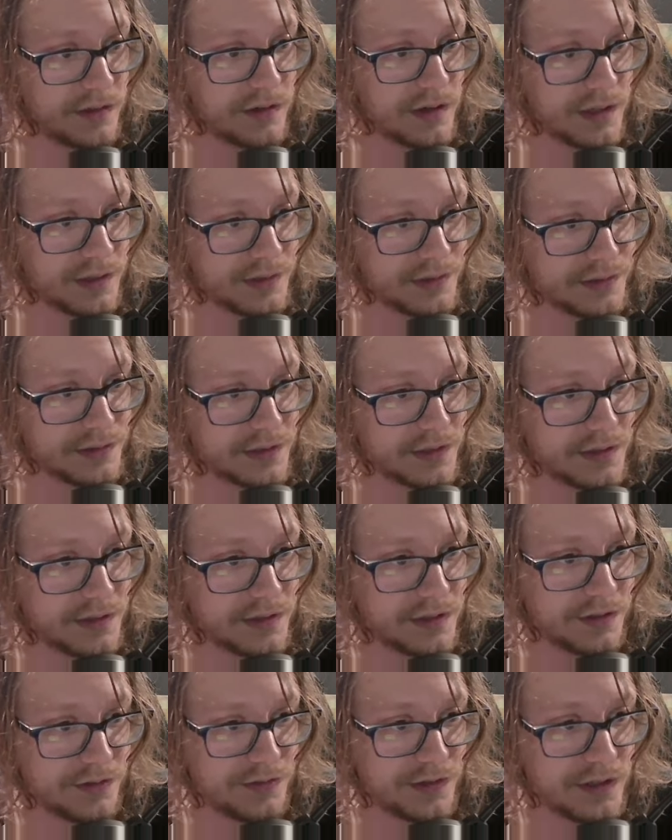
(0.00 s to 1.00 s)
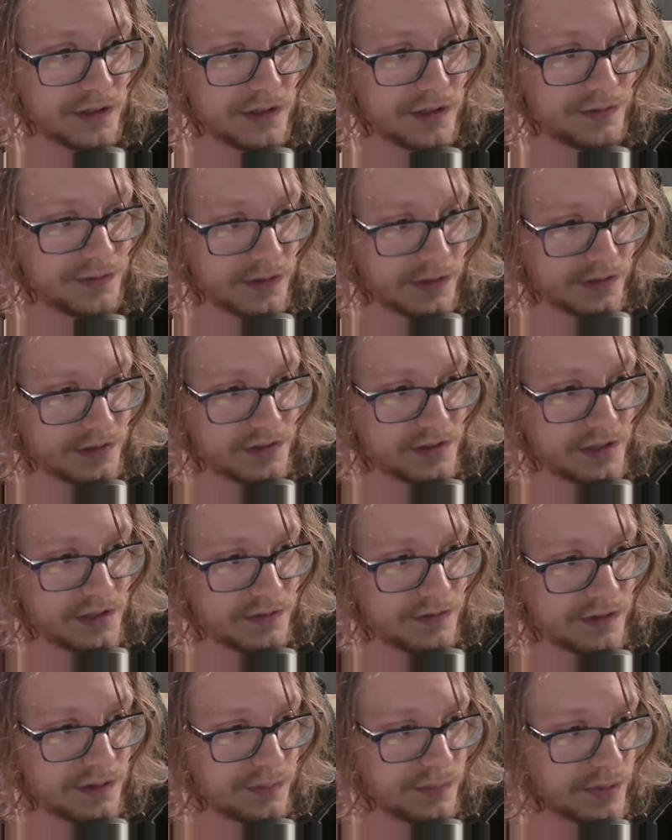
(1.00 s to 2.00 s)
Other than the very first set of
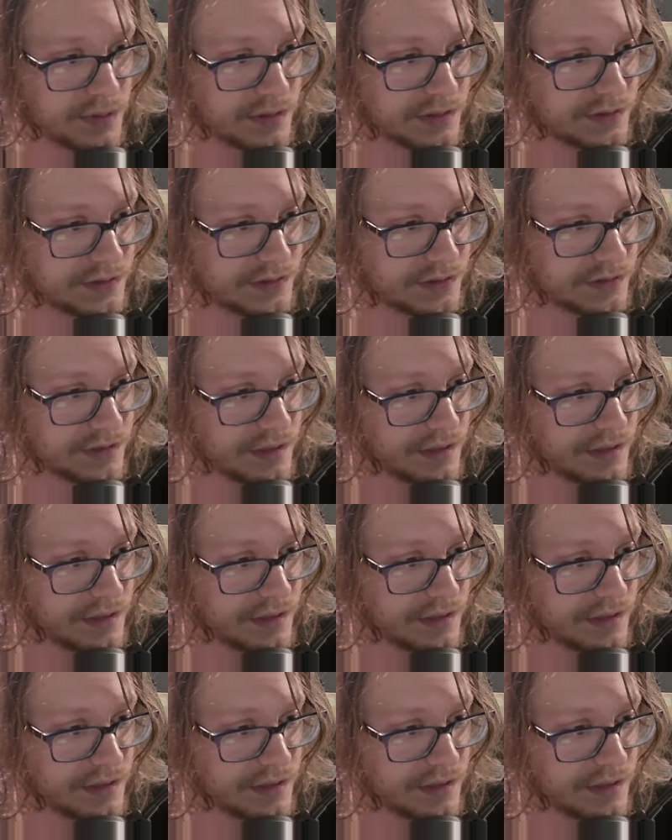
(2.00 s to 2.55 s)
numbers,